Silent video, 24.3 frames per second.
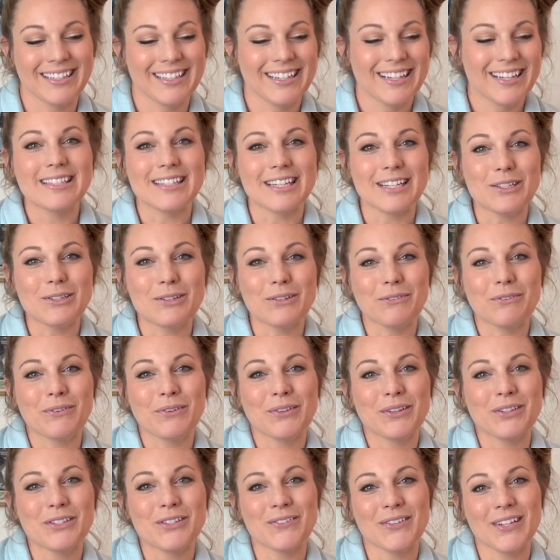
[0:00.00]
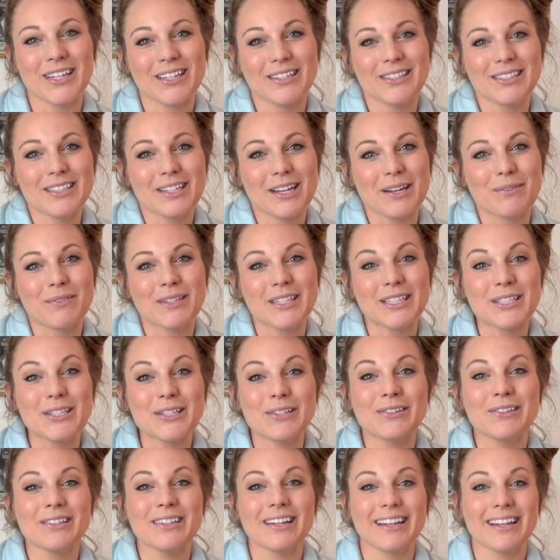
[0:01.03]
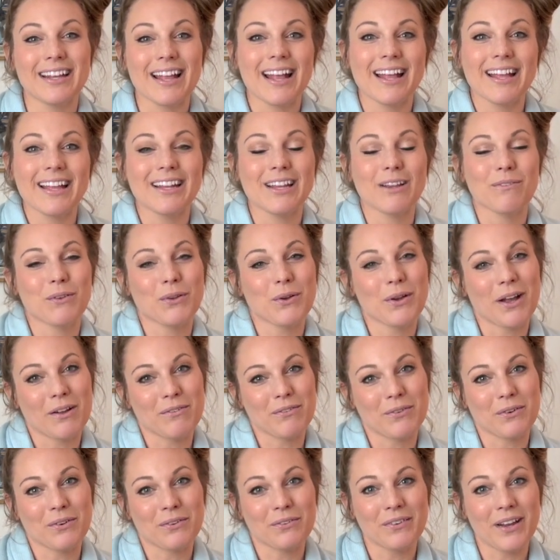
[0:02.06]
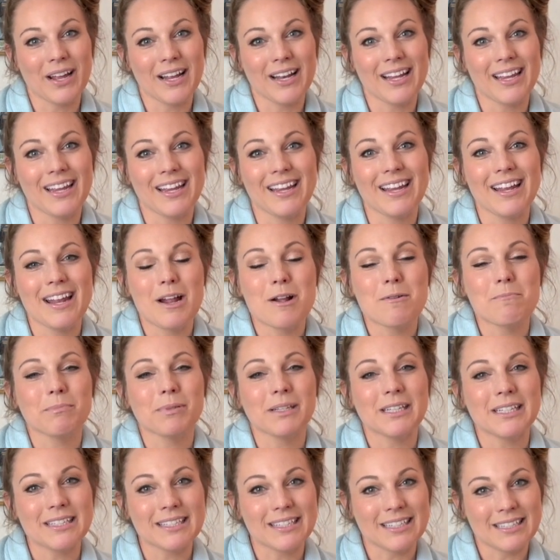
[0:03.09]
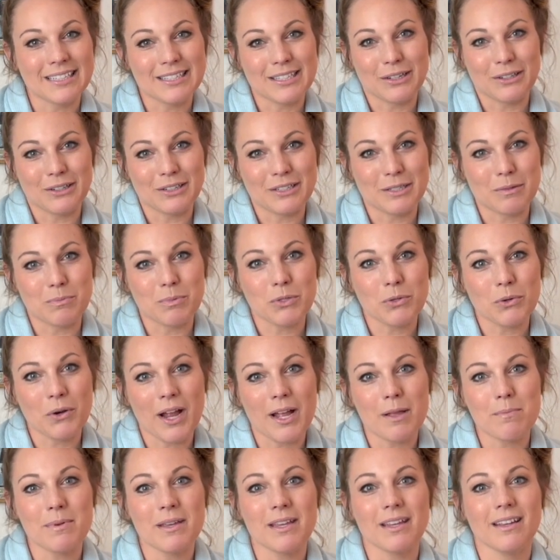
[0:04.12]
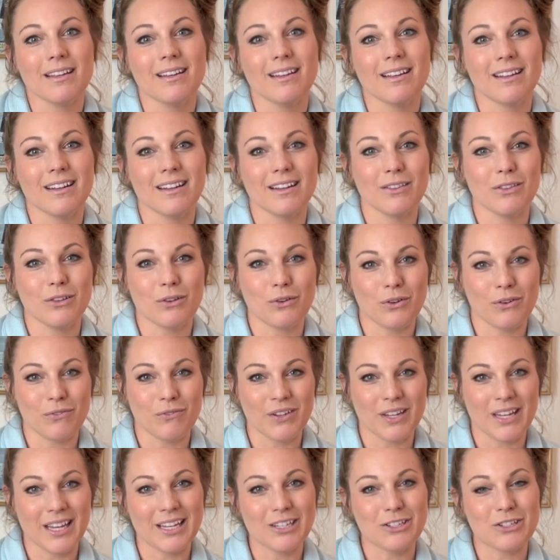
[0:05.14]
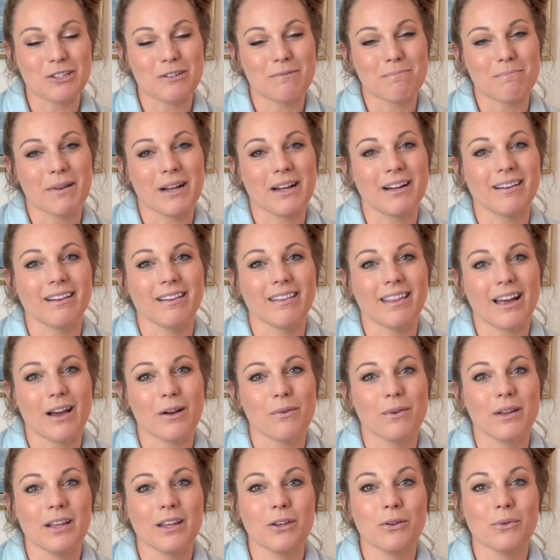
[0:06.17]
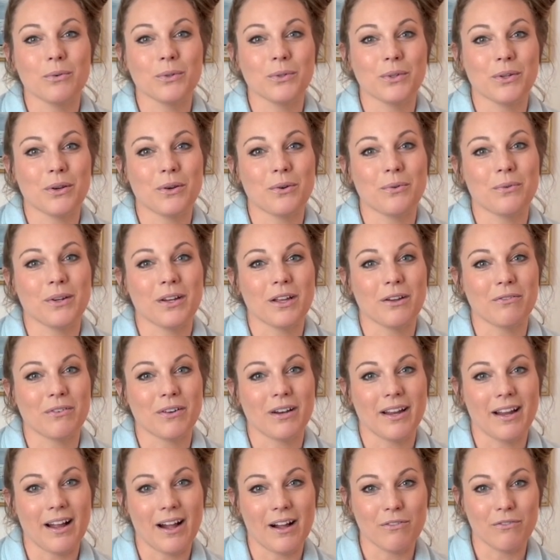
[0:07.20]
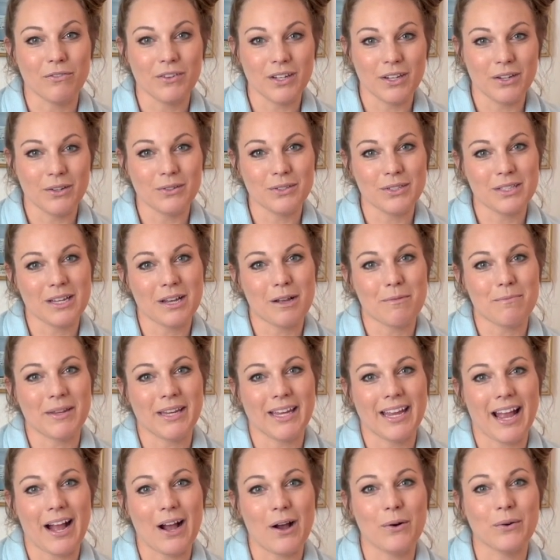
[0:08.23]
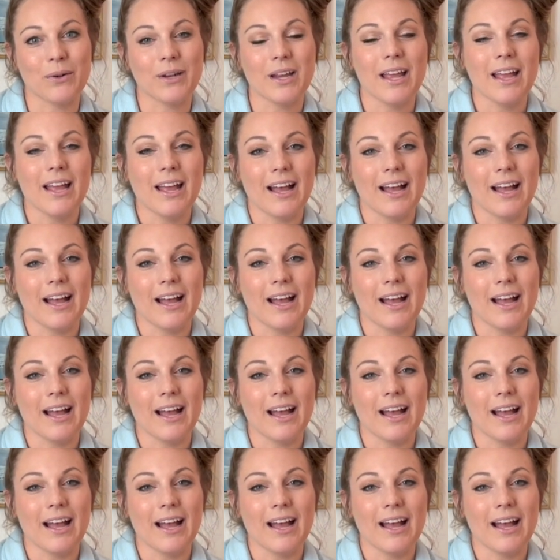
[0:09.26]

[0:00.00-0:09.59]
Stay tuned for those videos coming soon. Again, if you haven't already, please consider subscribing and hitting the notification bell. That way you will know whenever I have videos coming out.